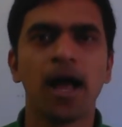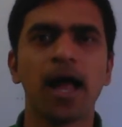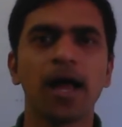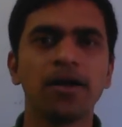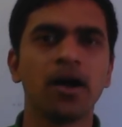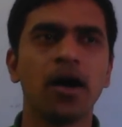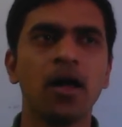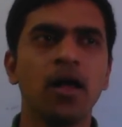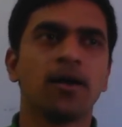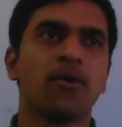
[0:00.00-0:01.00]
and
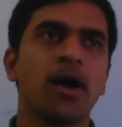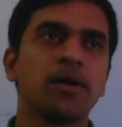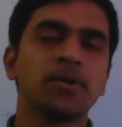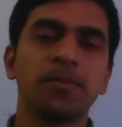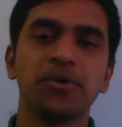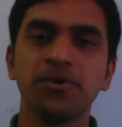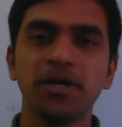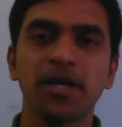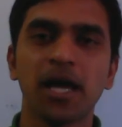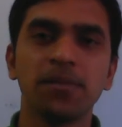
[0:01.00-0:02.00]
quantum
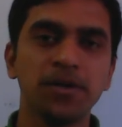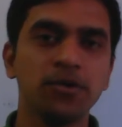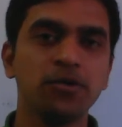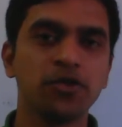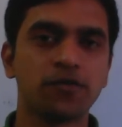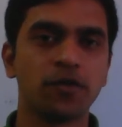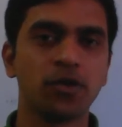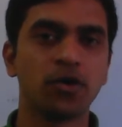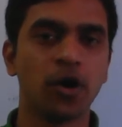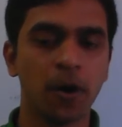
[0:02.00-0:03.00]
computing can be used
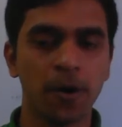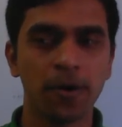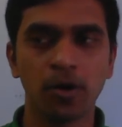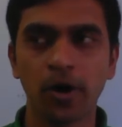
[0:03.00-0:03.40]
for a